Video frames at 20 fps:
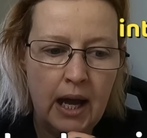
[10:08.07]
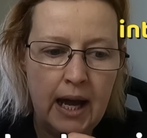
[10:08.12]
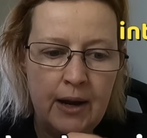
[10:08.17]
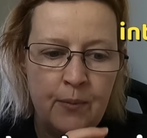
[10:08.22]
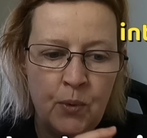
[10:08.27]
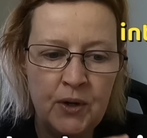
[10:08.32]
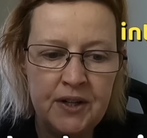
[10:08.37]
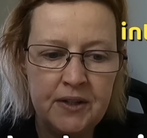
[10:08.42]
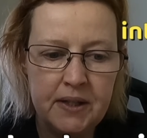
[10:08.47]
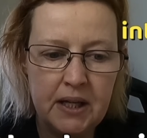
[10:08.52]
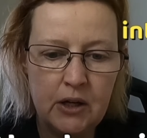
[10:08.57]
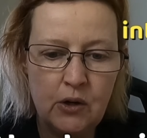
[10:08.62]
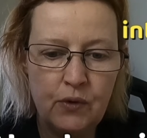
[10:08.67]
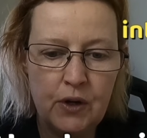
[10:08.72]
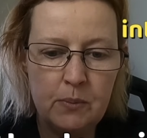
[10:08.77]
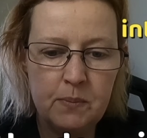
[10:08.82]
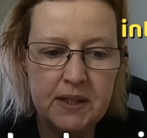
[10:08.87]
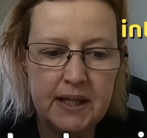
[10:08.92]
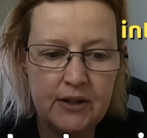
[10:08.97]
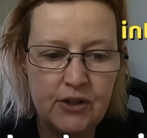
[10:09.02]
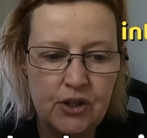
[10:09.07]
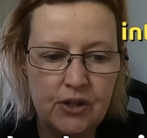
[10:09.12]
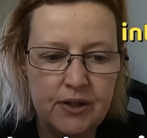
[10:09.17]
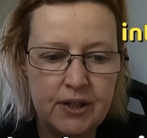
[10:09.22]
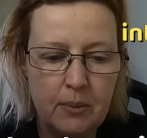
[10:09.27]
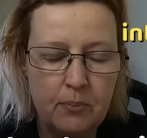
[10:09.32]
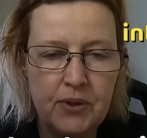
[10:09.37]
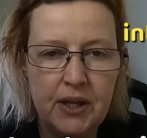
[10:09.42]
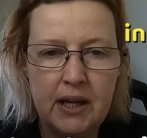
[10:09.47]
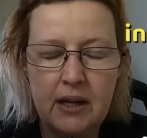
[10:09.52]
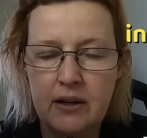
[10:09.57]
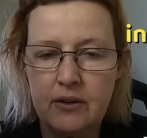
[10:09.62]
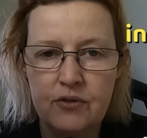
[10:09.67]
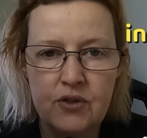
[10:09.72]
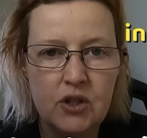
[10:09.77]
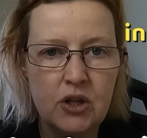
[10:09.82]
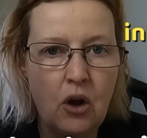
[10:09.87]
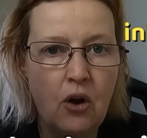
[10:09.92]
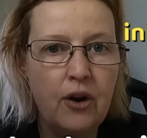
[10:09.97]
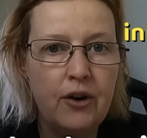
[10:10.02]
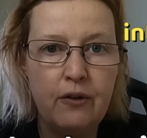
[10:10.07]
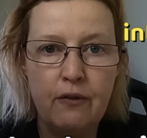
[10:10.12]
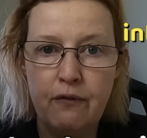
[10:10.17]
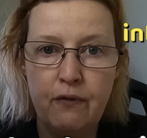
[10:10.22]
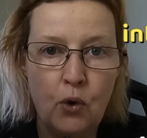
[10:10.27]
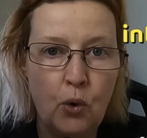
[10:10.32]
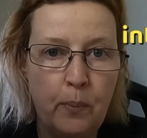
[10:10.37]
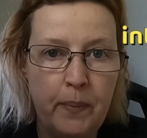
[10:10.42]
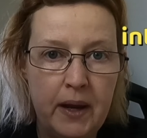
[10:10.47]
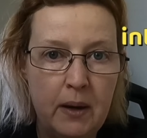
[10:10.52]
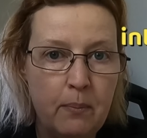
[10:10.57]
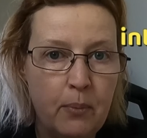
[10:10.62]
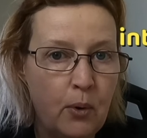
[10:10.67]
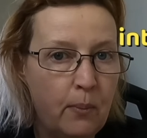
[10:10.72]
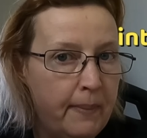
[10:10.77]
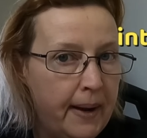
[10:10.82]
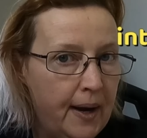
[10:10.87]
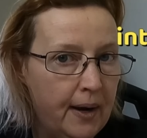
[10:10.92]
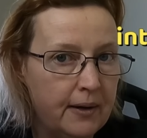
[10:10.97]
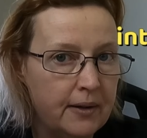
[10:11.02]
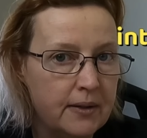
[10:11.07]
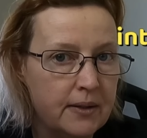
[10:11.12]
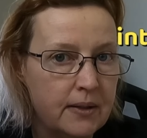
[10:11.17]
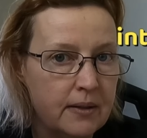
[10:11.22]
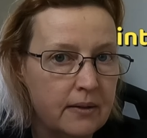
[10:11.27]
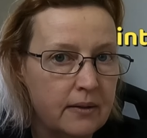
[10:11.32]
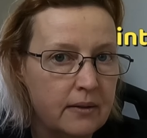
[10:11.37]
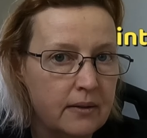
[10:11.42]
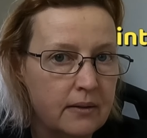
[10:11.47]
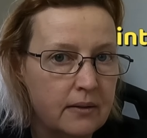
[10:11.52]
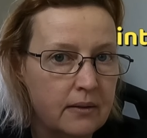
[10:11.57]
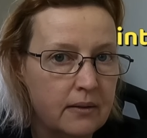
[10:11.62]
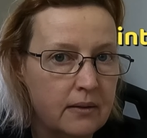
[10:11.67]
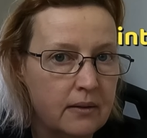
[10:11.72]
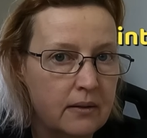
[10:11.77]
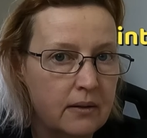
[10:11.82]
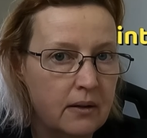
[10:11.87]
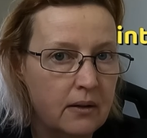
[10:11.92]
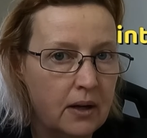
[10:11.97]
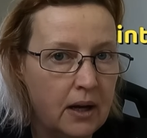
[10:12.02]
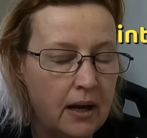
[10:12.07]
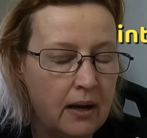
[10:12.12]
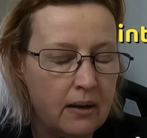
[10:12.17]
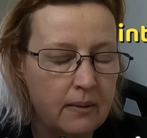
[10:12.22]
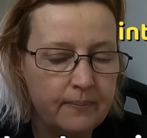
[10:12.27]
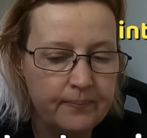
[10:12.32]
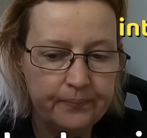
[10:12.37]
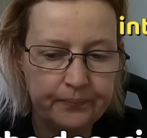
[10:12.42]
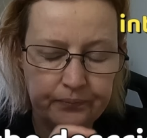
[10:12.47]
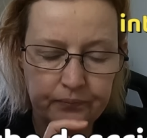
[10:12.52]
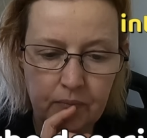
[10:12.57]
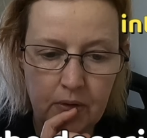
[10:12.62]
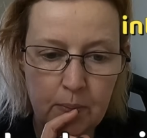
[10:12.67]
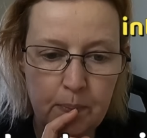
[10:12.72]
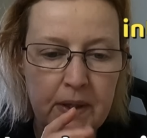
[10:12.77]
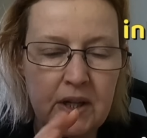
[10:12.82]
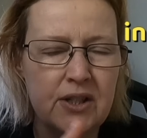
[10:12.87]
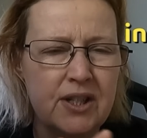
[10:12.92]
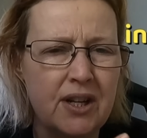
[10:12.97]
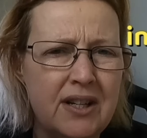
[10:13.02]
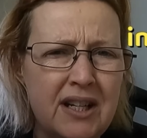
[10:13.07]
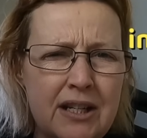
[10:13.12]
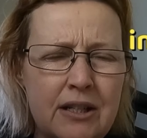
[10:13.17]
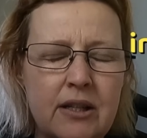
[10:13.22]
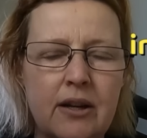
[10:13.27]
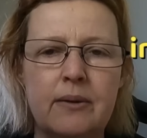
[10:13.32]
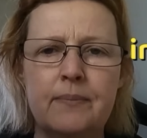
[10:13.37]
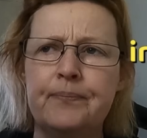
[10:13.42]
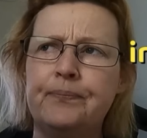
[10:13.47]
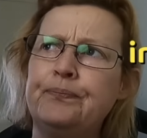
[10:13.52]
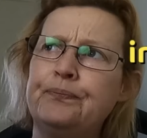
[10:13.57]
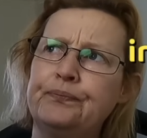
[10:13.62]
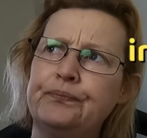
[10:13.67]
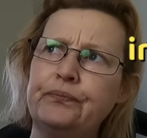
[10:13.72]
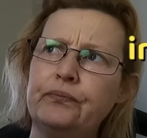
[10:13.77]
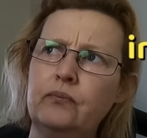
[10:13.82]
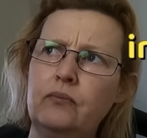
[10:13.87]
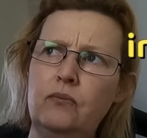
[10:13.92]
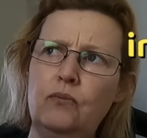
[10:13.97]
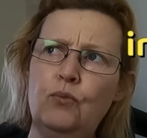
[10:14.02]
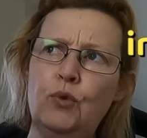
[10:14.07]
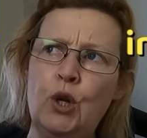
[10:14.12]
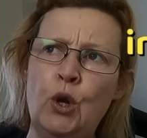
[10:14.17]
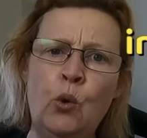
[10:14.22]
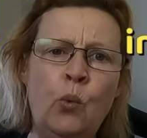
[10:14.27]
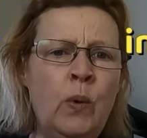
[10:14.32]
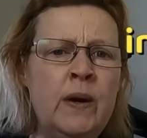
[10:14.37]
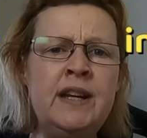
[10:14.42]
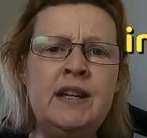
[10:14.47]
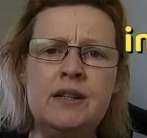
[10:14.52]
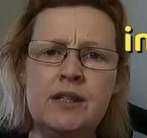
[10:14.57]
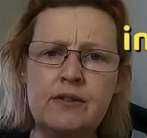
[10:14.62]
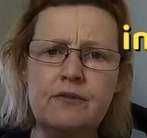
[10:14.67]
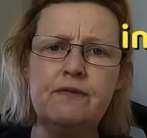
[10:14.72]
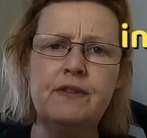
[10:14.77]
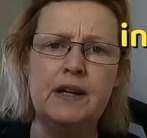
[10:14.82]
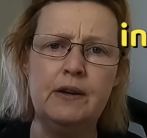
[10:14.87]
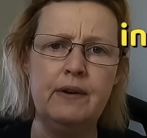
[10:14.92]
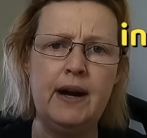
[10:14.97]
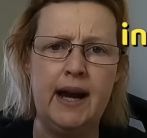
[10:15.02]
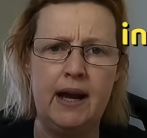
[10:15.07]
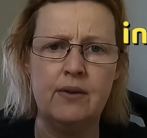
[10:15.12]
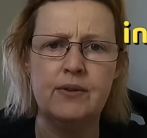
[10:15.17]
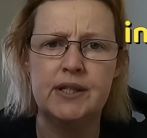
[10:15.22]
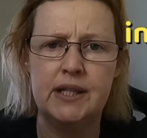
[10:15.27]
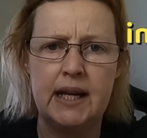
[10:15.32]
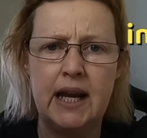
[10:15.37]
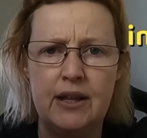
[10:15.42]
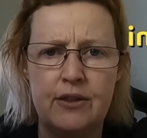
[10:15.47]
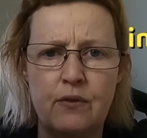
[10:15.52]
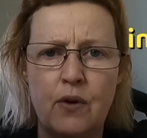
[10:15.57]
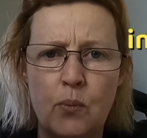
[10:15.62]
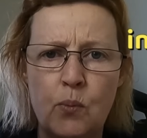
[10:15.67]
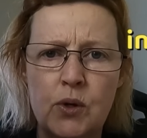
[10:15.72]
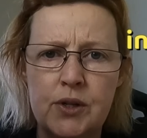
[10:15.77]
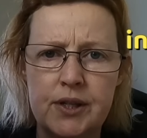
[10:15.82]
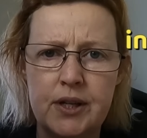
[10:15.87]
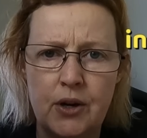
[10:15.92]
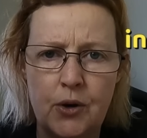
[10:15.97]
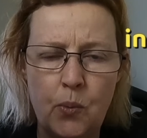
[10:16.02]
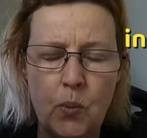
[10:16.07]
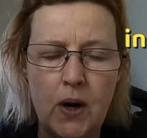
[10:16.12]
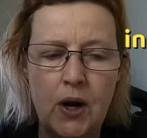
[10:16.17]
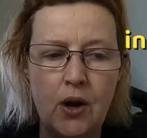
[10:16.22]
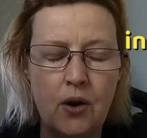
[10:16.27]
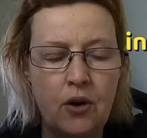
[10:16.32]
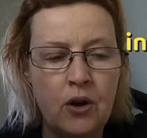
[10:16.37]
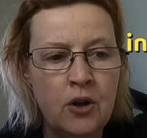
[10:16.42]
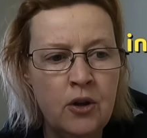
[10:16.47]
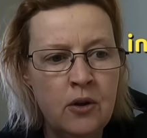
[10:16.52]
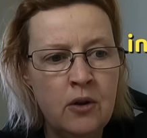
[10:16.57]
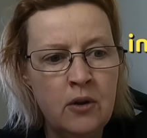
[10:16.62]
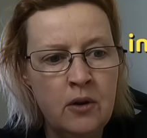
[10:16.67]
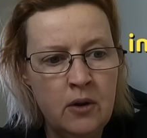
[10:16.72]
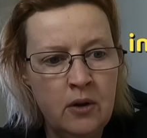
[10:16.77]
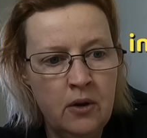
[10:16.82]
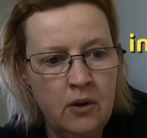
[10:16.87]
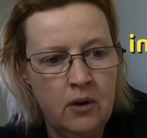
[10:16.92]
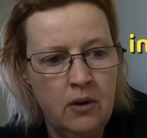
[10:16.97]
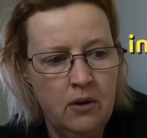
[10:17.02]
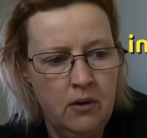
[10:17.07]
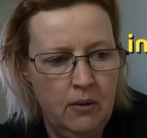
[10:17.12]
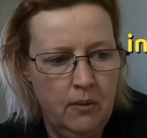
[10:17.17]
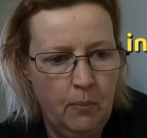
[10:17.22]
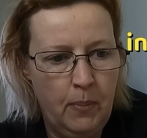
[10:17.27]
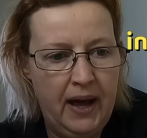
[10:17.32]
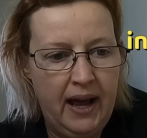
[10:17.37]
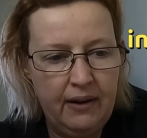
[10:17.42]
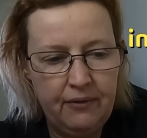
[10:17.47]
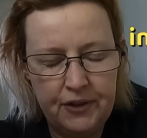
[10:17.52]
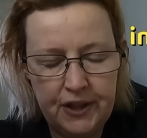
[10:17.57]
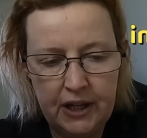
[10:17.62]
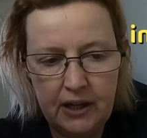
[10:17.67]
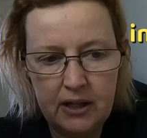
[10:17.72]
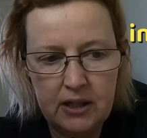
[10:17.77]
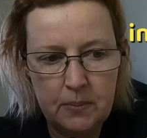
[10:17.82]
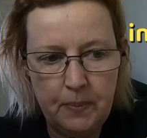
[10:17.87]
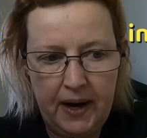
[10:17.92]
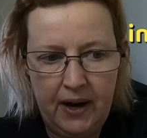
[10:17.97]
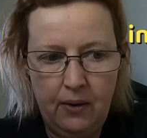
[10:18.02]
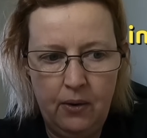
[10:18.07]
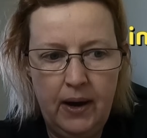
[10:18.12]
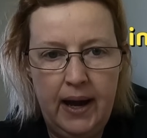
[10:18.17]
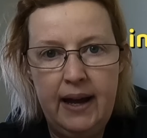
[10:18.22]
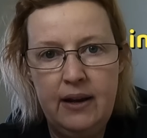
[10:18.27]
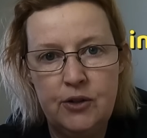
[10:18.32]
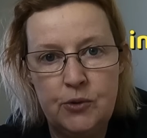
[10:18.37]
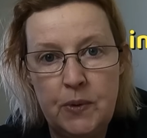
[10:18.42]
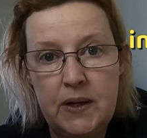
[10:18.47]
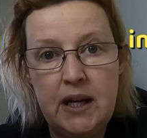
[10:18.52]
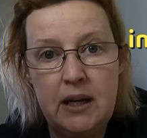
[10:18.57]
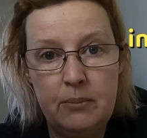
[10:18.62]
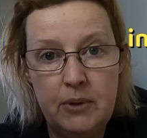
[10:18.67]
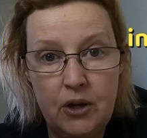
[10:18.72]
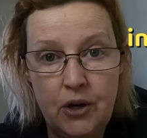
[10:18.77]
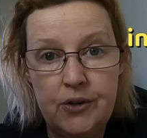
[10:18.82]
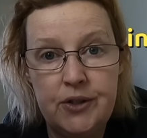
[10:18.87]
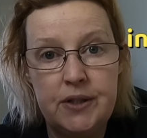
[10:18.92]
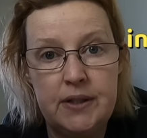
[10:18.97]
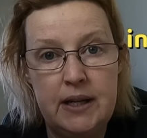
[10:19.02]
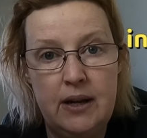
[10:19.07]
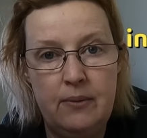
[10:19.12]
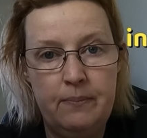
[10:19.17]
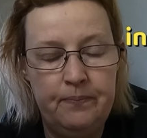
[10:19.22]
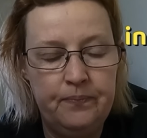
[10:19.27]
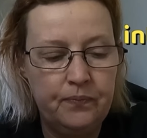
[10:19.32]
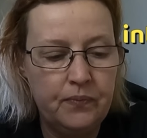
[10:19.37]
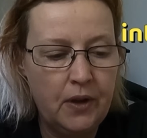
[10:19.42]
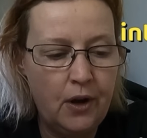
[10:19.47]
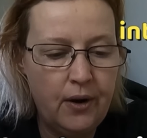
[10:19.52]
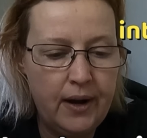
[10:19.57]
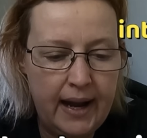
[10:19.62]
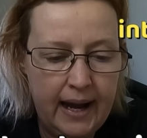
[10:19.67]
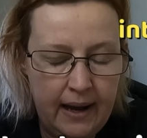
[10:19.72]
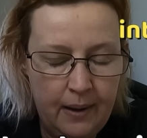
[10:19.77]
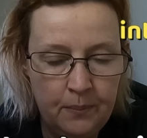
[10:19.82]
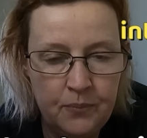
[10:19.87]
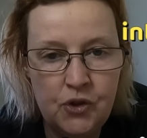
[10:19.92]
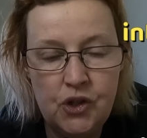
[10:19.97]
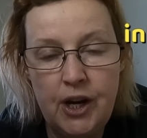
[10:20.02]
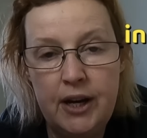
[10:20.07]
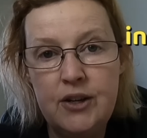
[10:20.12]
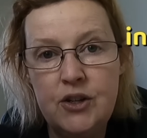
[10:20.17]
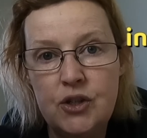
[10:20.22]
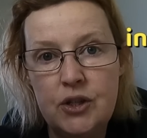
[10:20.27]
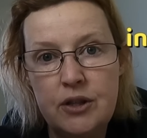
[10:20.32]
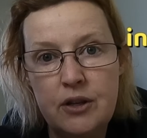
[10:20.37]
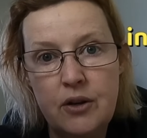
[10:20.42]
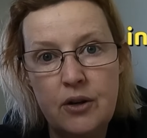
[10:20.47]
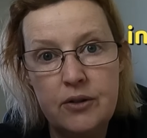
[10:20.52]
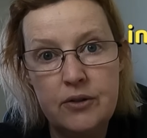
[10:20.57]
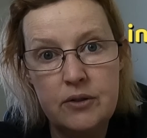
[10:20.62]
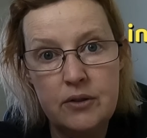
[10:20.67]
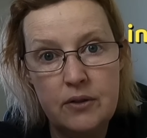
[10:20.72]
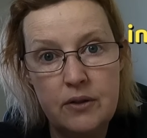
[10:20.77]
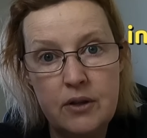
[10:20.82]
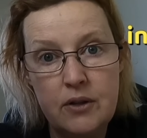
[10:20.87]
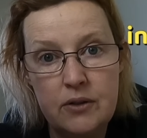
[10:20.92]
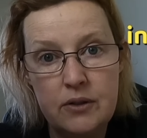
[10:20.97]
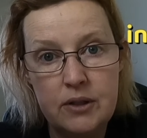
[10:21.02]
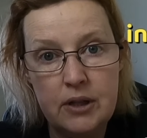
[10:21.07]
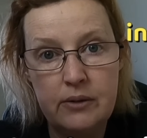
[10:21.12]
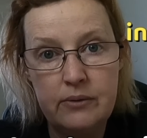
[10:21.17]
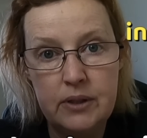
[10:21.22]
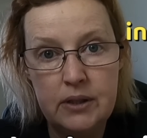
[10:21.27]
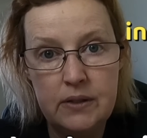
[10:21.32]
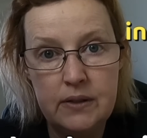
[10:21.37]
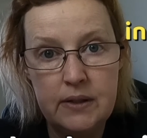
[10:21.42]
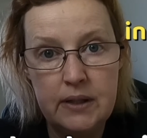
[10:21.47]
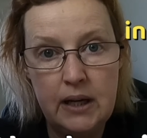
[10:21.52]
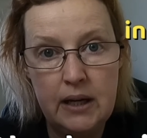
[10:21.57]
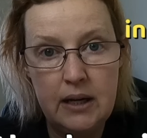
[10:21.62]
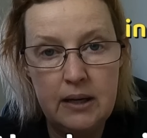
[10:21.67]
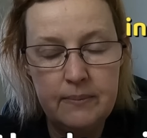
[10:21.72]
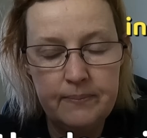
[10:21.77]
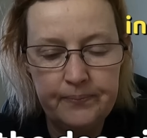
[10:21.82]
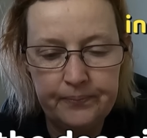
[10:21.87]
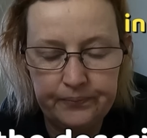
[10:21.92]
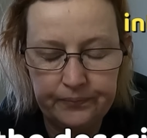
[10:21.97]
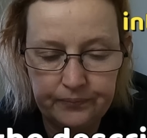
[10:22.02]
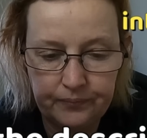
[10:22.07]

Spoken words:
And when I say group sessions, I'm thinking of starting at 4 people max, okay? Because we need to figure it out together on what's going to work. But everything is about how do we keep the costs down. I am changing the costs on the consultancy.